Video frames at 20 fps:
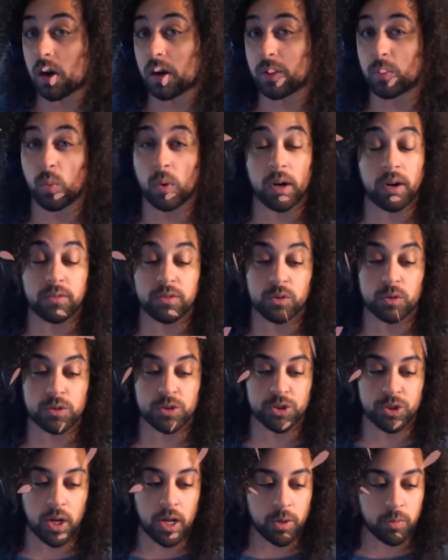in whatever
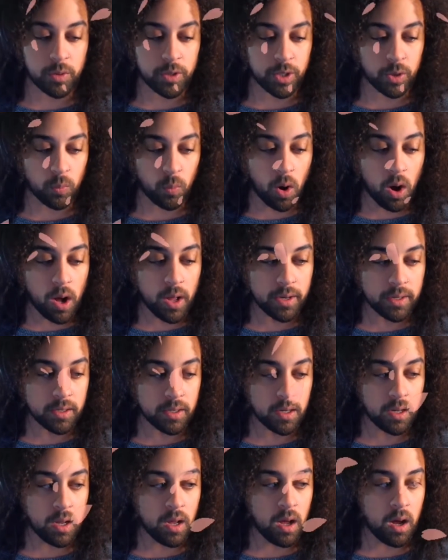genre you want
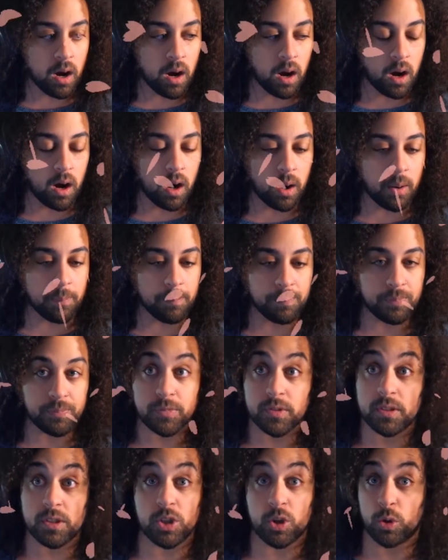um,
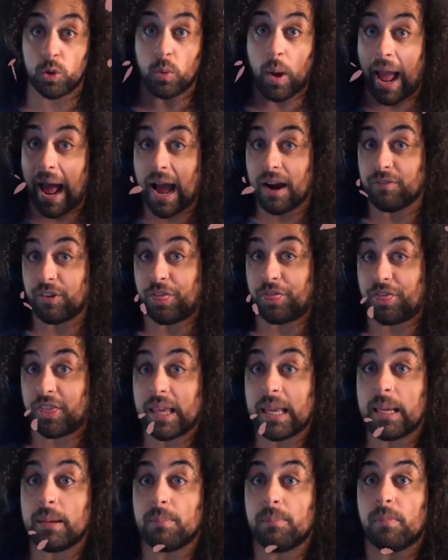so you have a
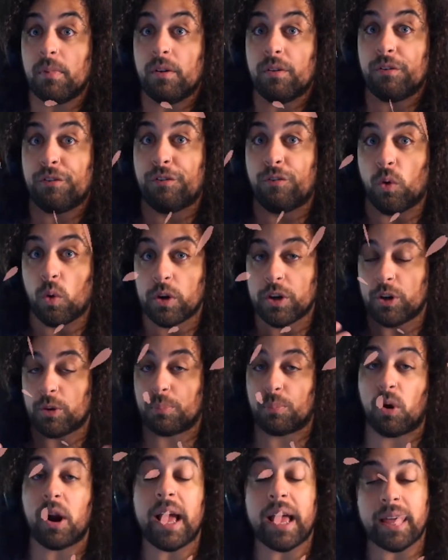theme for your
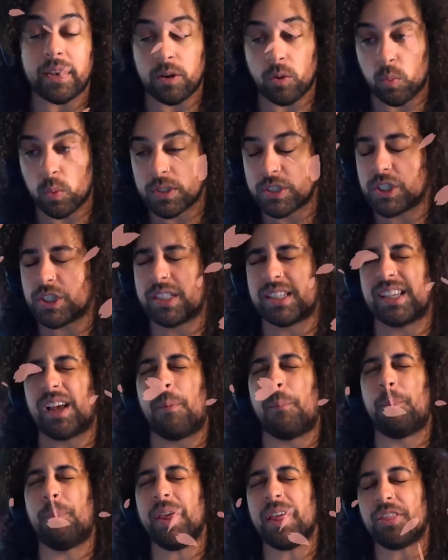brand, which is a
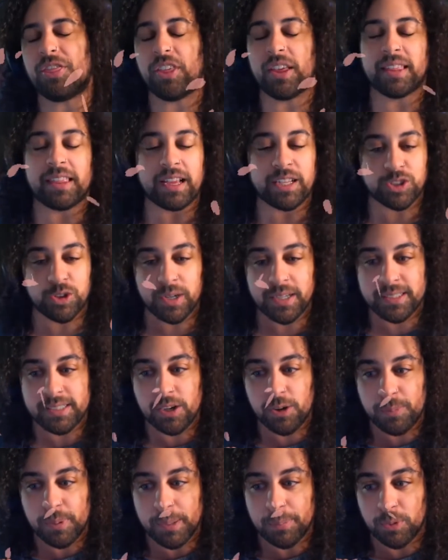big thing that I try to tell
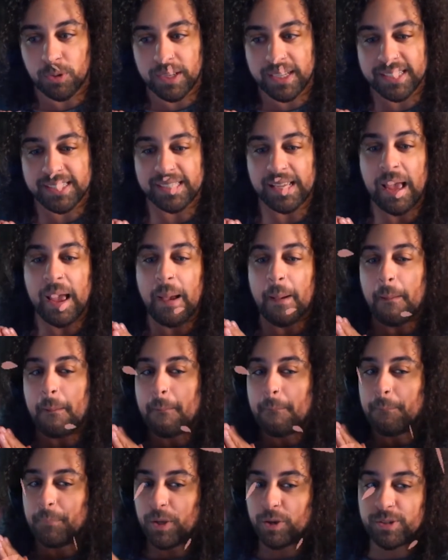people is
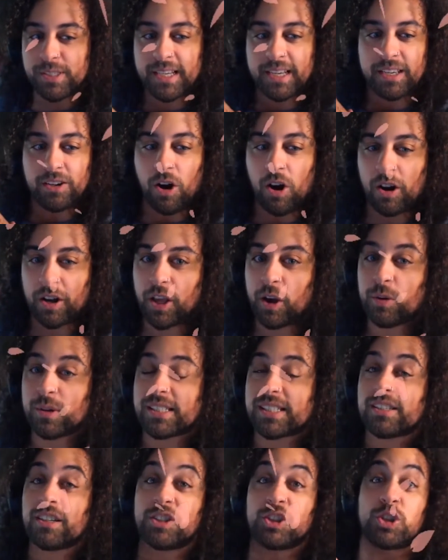music and audio is
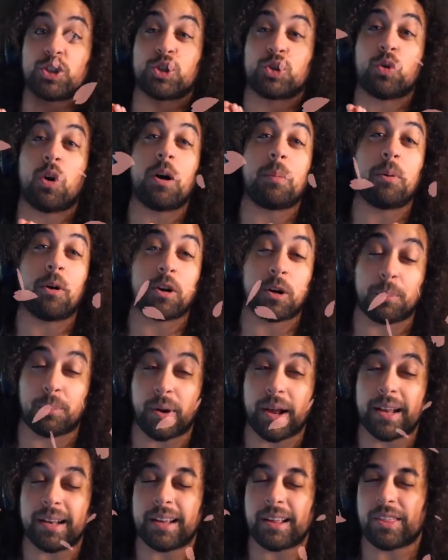such a strong part of
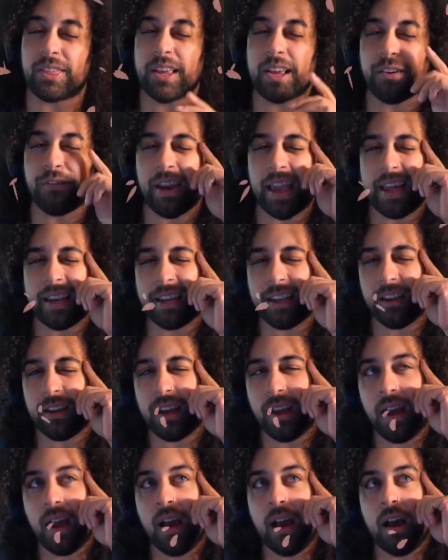branding. Think of any
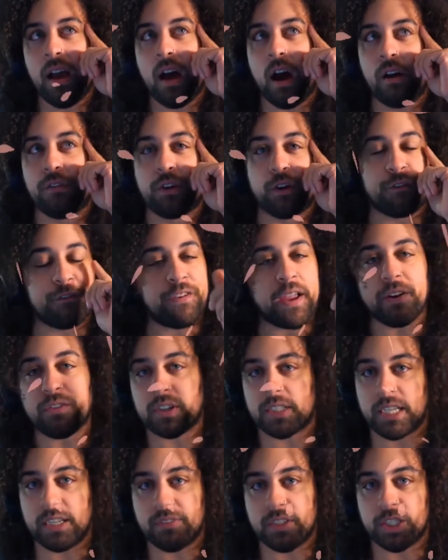of your favorite
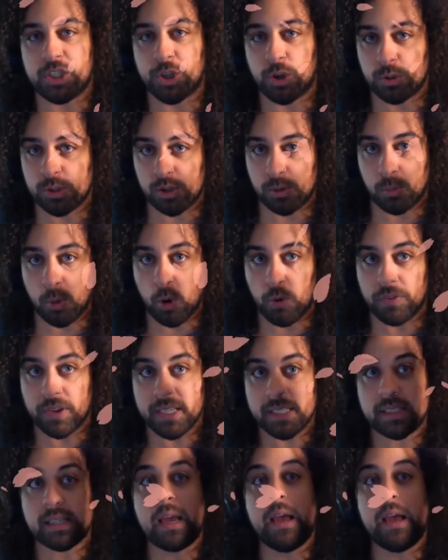TV shows or movies.